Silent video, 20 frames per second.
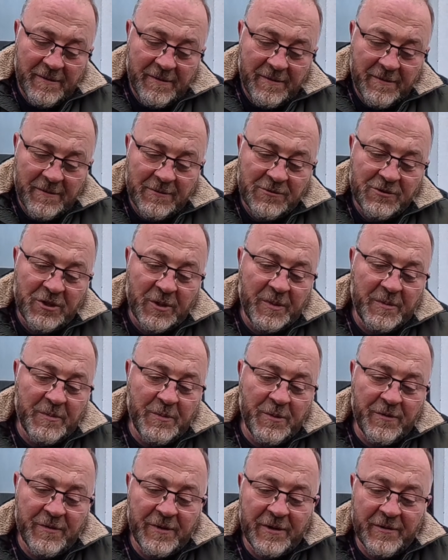It'll stop it
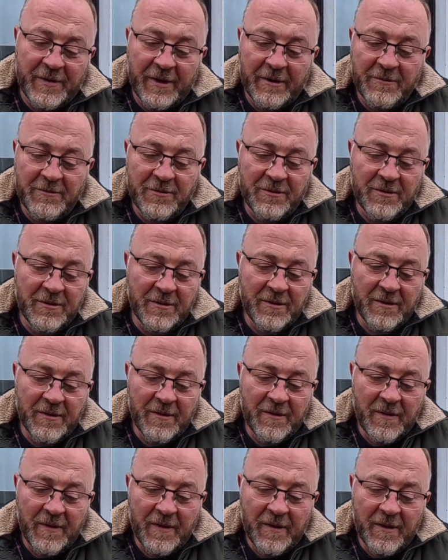moving around.
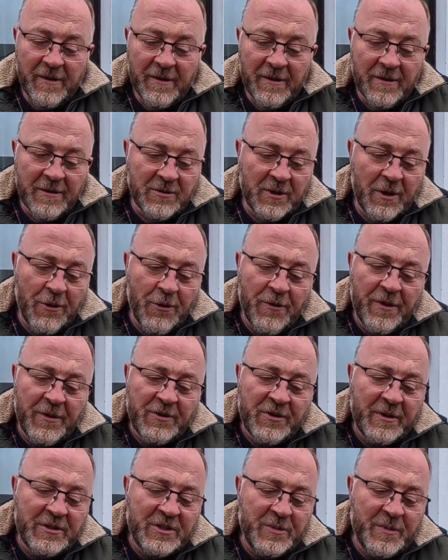So I thought it
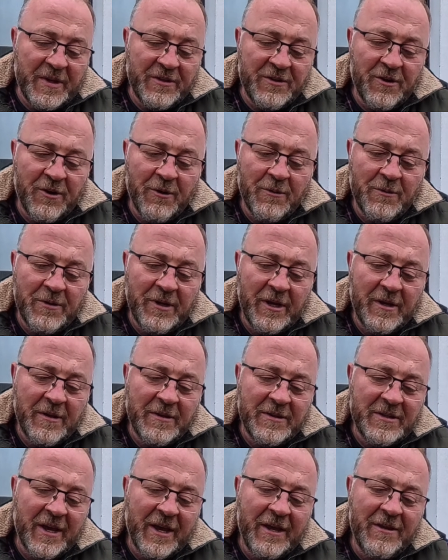was actually meant to hold it
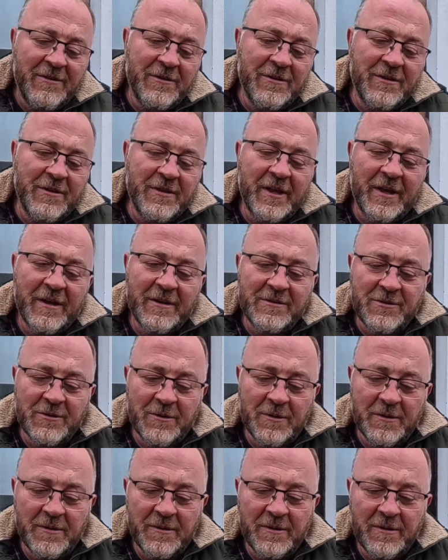tighter than that,
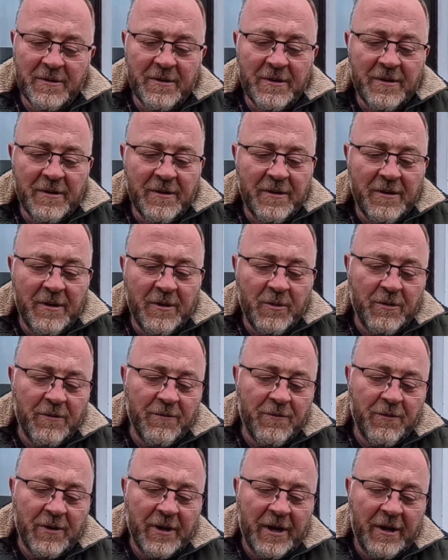so it
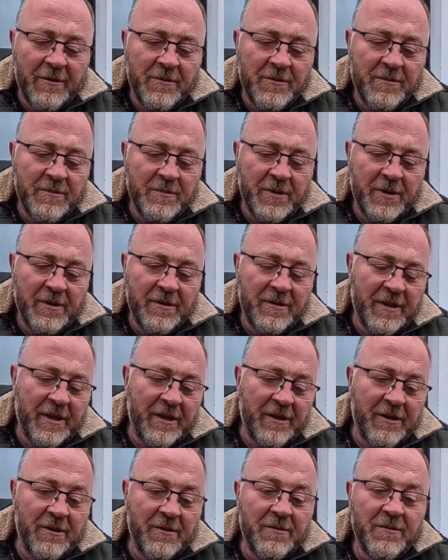wouldn't fall out, but
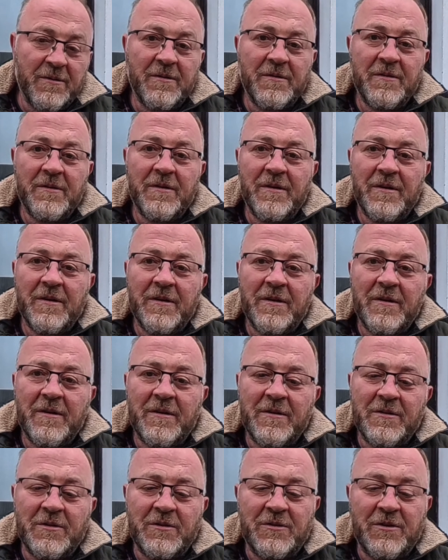there you go.
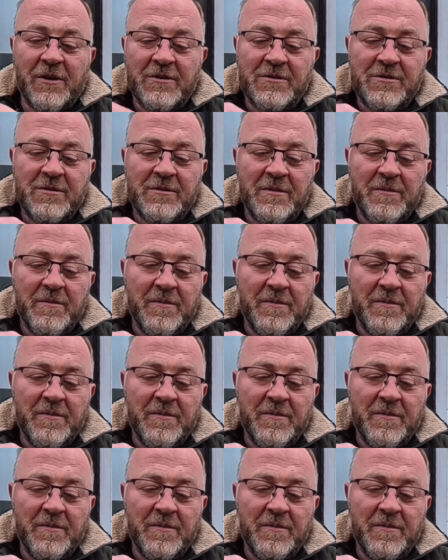So it does.